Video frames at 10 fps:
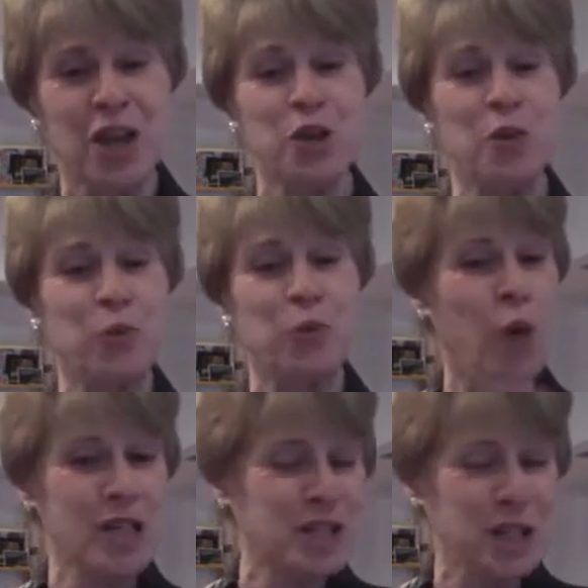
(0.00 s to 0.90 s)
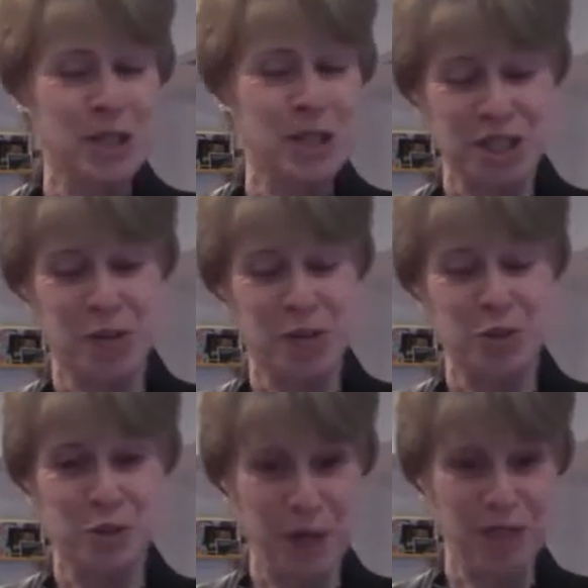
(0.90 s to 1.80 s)
You've watched it a bunch of
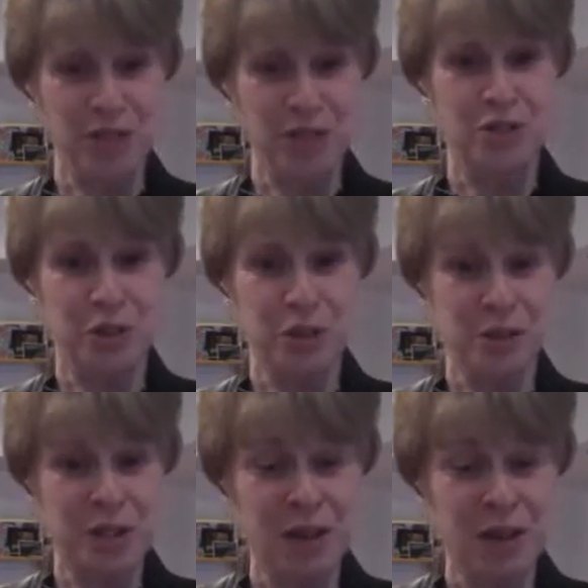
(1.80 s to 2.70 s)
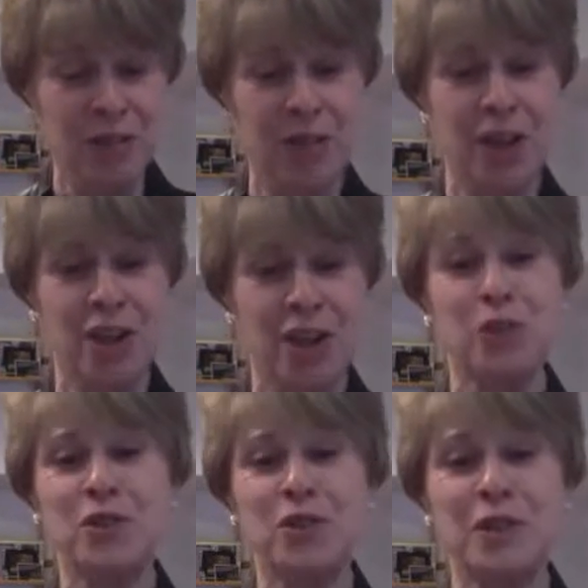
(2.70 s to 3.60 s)
times. You're ready to do it yourself.
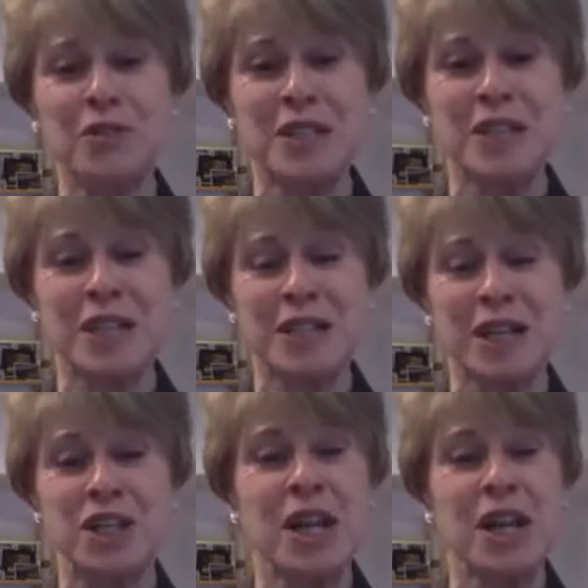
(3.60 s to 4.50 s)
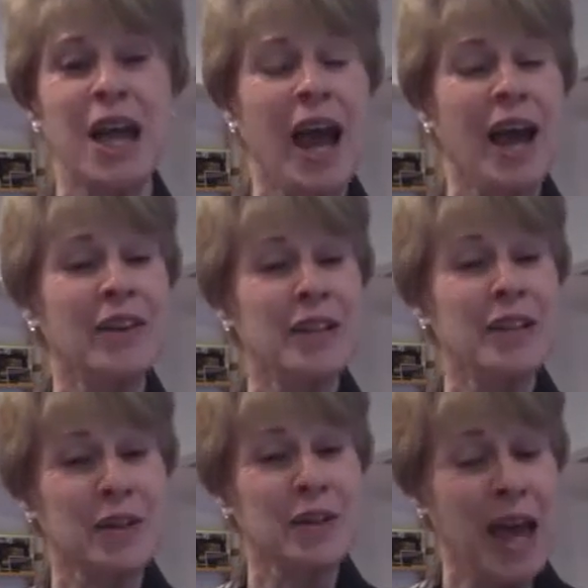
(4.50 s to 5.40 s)
You're doing the facilitation, and
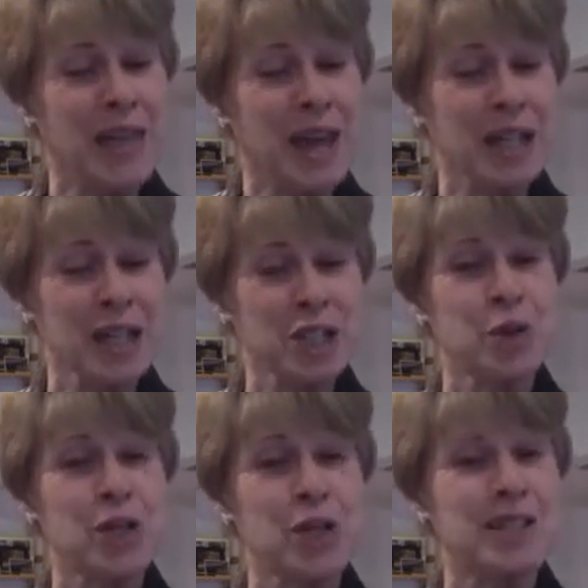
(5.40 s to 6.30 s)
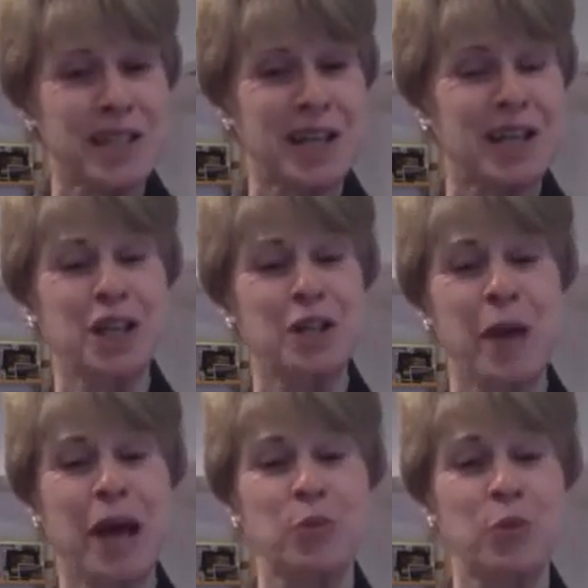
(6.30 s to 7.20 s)
that expert is sitting in the
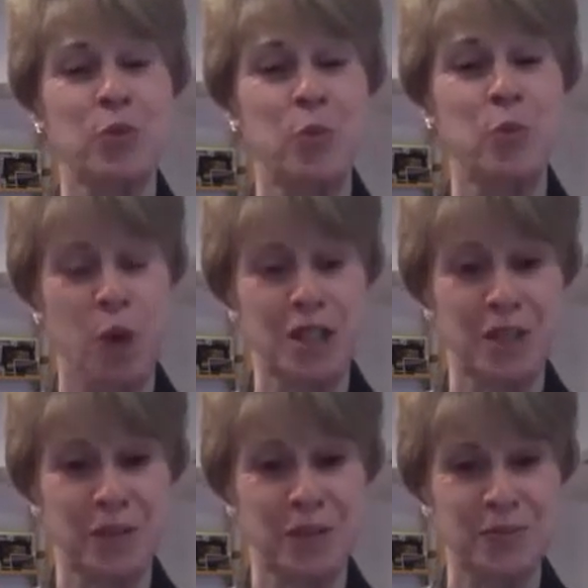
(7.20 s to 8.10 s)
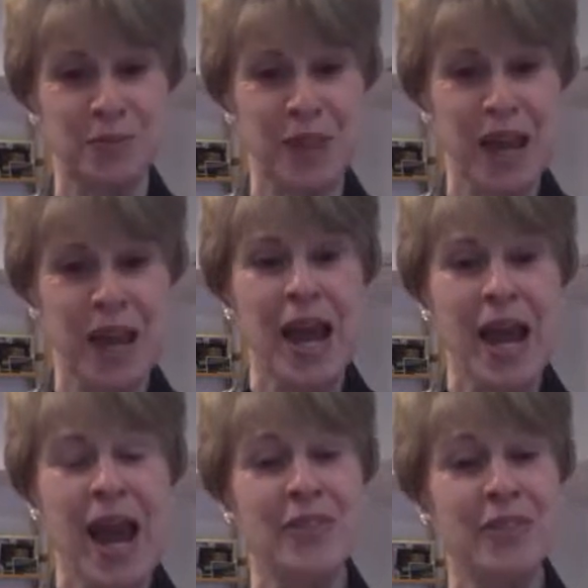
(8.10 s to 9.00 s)
back of the room watching.
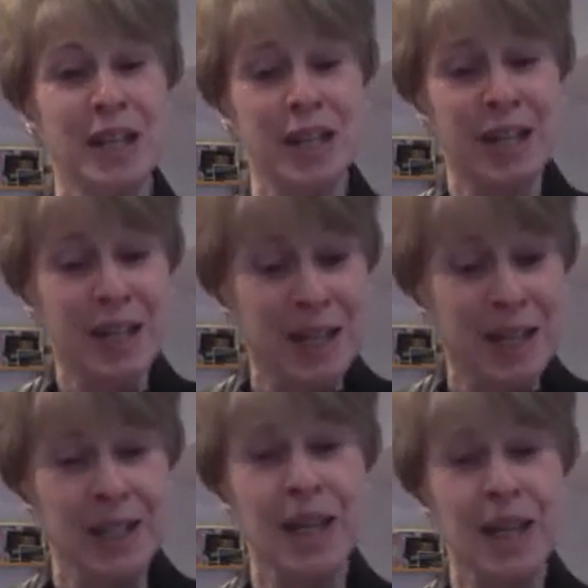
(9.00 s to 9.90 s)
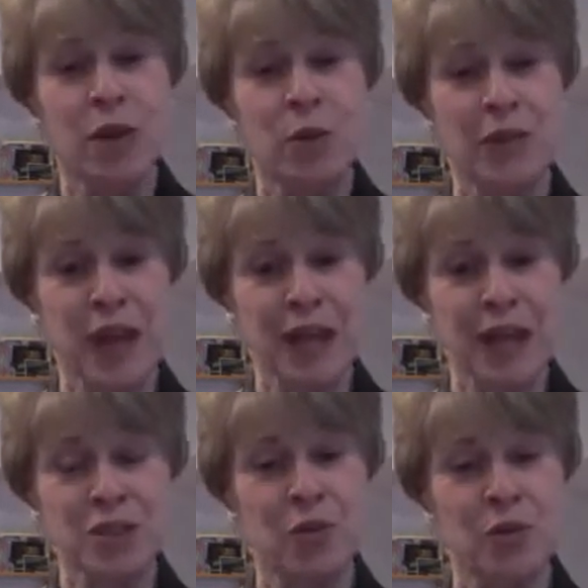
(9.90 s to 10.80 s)
And then again, when
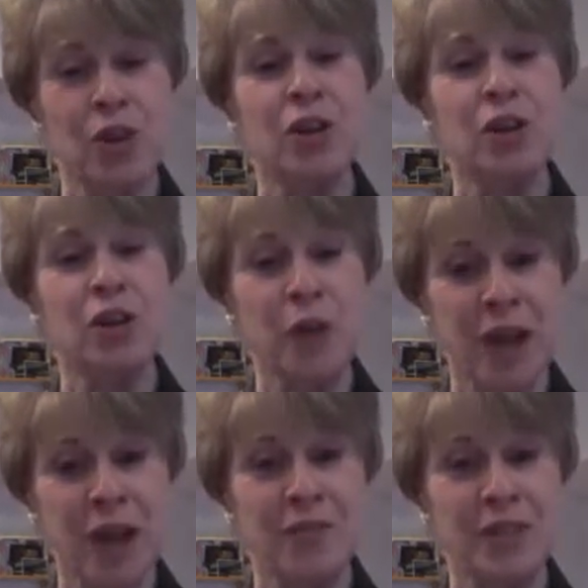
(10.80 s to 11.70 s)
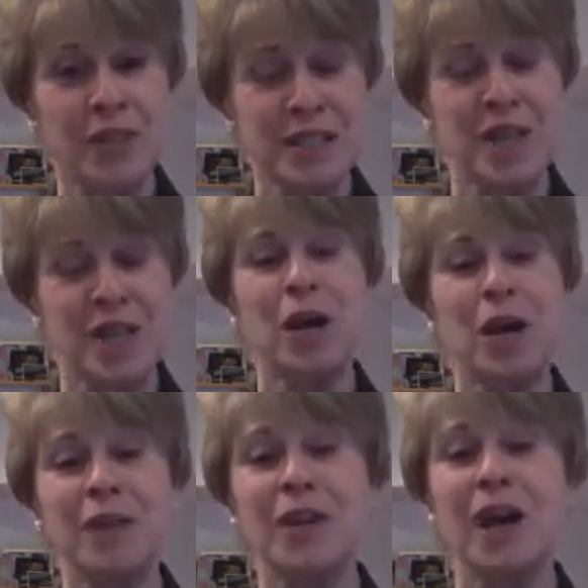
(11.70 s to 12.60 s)
that's over, you have the same
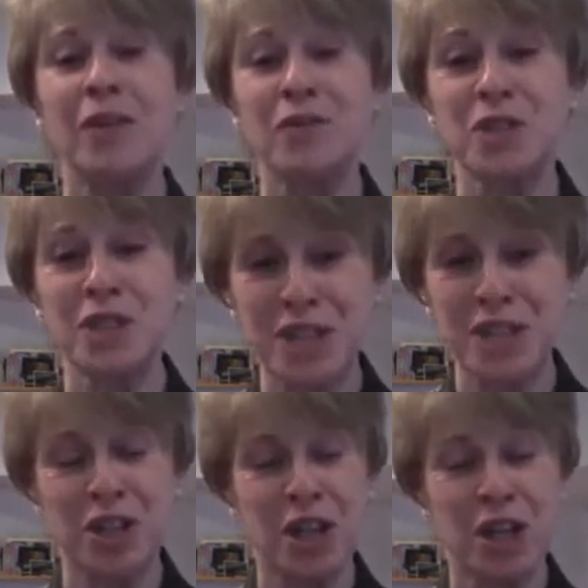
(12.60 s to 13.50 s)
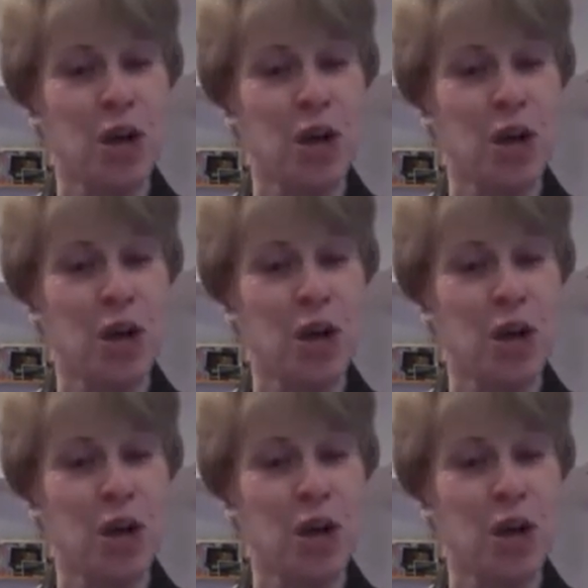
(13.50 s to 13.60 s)
kind of a conversation.